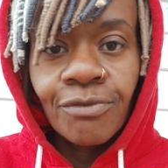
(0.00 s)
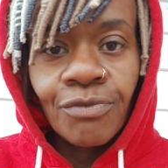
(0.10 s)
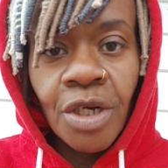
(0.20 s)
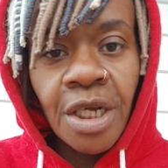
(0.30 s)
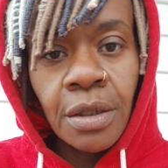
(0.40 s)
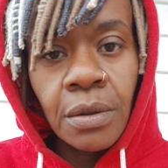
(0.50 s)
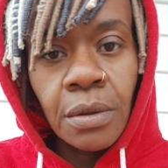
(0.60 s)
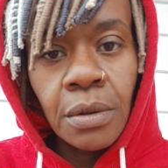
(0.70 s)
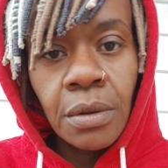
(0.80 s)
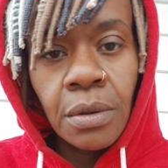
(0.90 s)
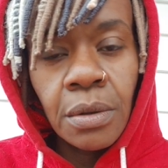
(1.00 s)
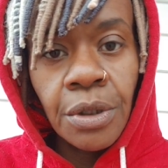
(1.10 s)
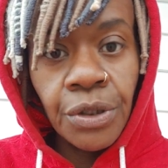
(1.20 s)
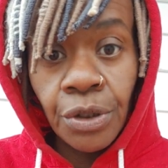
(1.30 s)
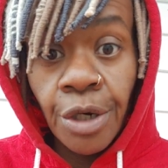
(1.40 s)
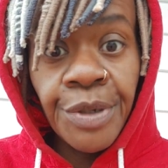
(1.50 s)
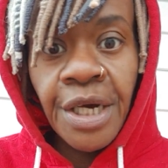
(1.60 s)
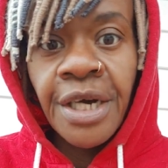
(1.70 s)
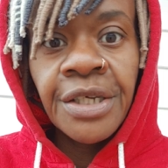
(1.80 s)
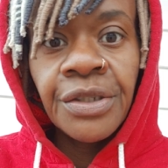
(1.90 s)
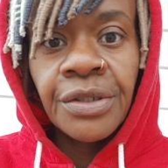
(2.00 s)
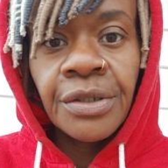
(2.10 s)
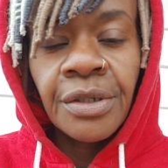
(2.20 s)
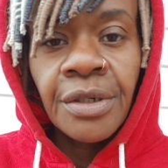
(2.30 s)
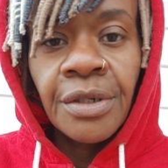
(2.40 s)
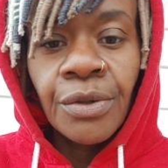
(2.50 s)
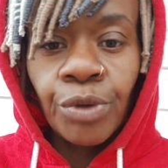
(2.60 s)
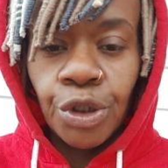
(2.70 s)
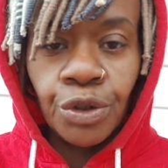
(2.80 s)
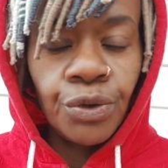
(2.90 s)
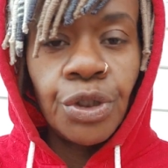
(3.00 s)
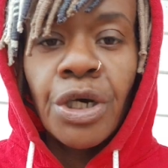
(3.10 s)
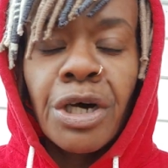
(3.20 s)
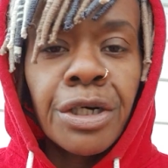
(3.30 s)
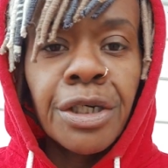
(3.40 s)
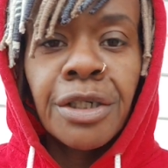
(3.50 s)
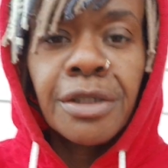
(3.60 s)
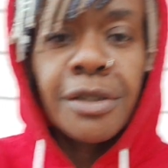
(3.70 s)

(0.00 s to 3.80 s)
None. And it's all because we choose to honor